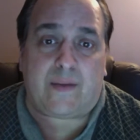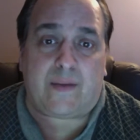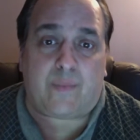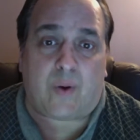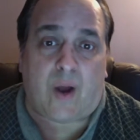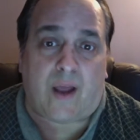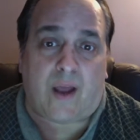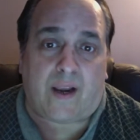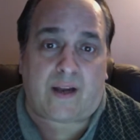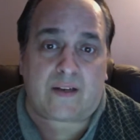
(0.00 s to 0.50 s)

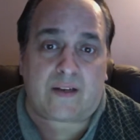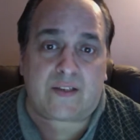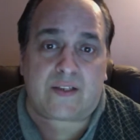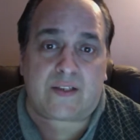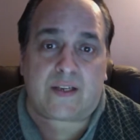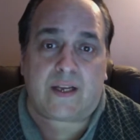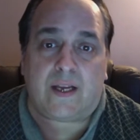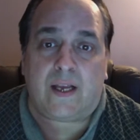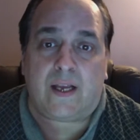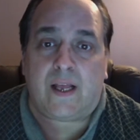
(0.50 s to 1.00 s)
products.
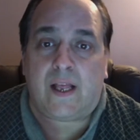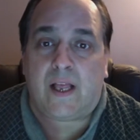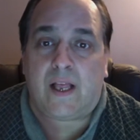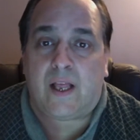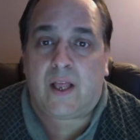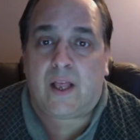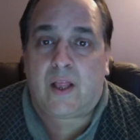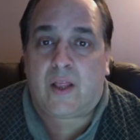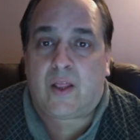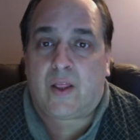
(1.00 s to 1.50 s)

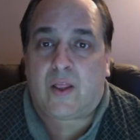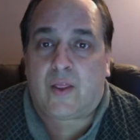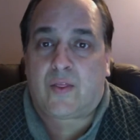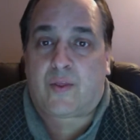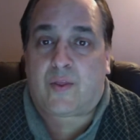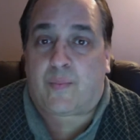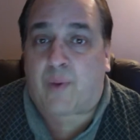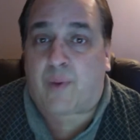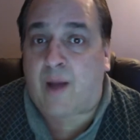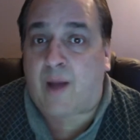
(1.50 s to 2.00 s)

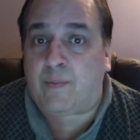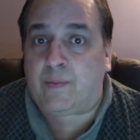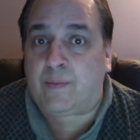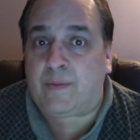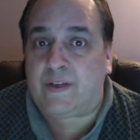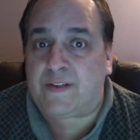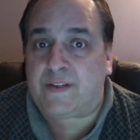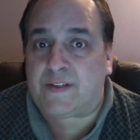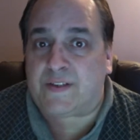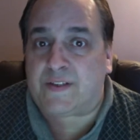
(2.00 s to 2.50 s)
The problem
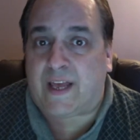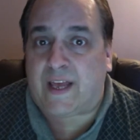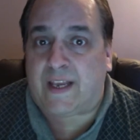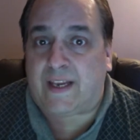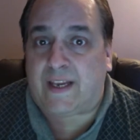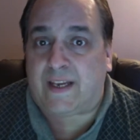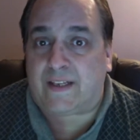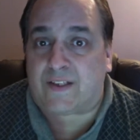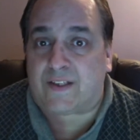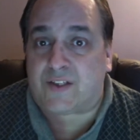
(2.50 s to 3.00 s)
is that
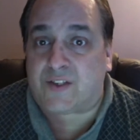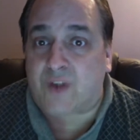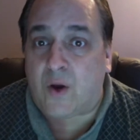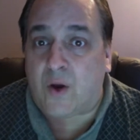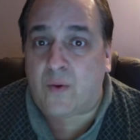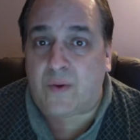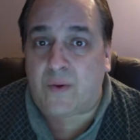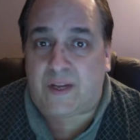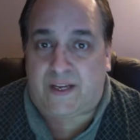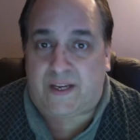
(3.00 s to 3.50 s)
it's
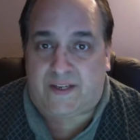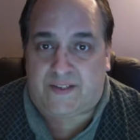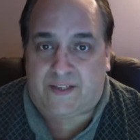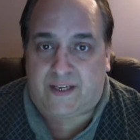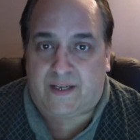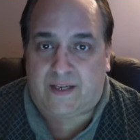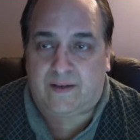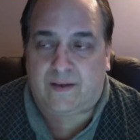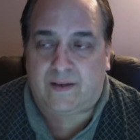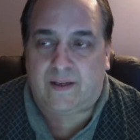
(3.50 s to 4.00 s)
so
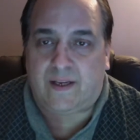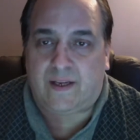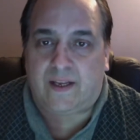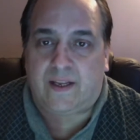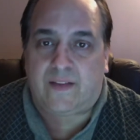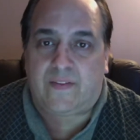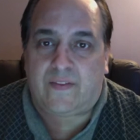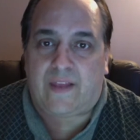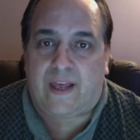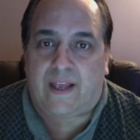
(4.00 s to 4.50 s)
easy
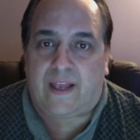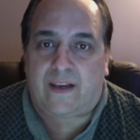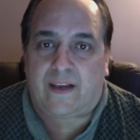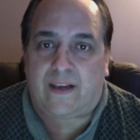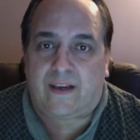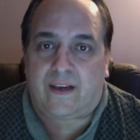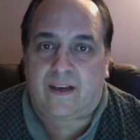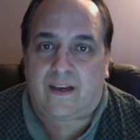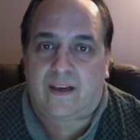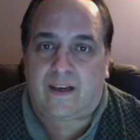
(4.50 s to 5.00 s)

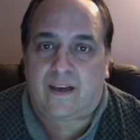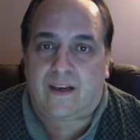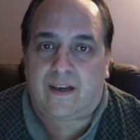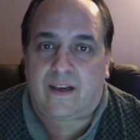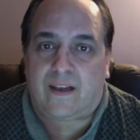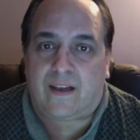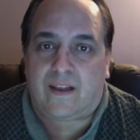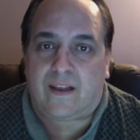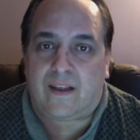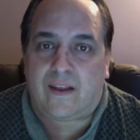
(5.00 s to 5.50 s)
that
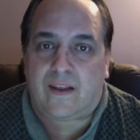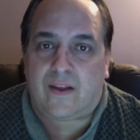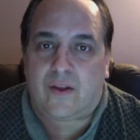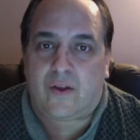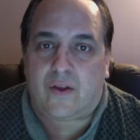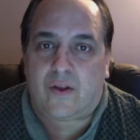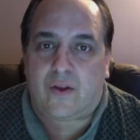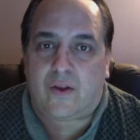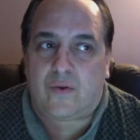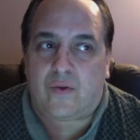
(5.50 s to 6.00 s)

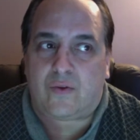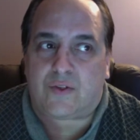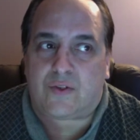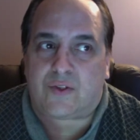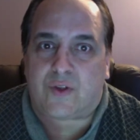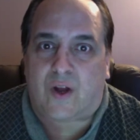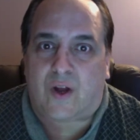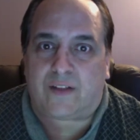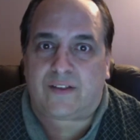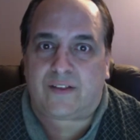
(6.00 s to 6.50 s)
you
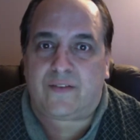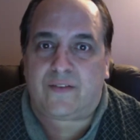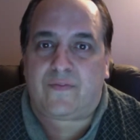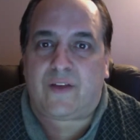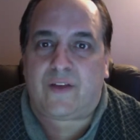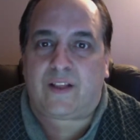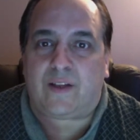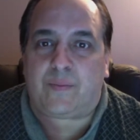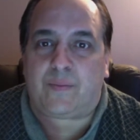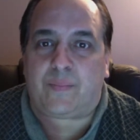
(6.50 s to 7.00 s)
start to
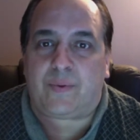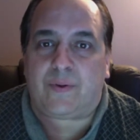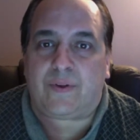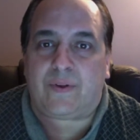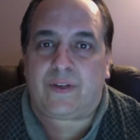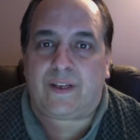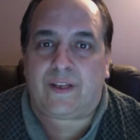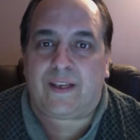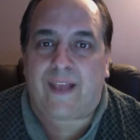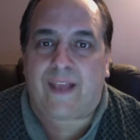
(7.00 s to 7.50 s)
develop
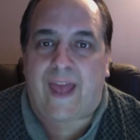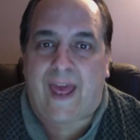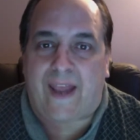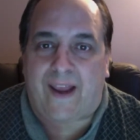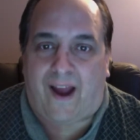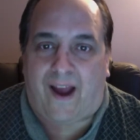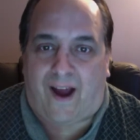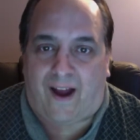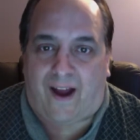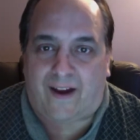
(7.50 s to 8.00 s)
in ad
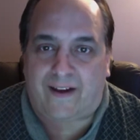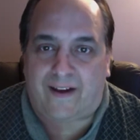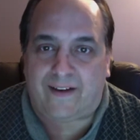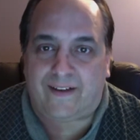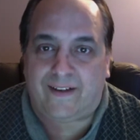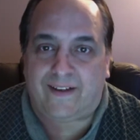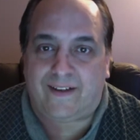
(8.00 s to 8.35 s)
hoc.